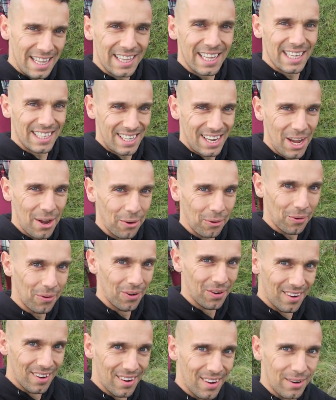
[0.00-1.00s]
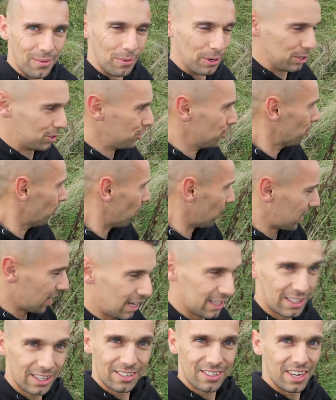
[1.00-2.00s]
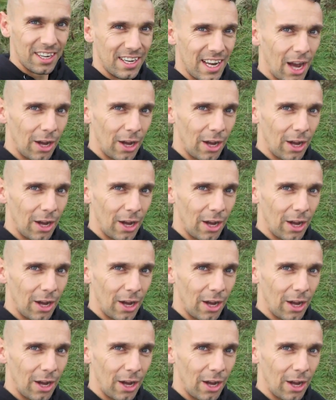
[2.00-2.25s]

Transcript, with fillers: in this hill, which you are going to see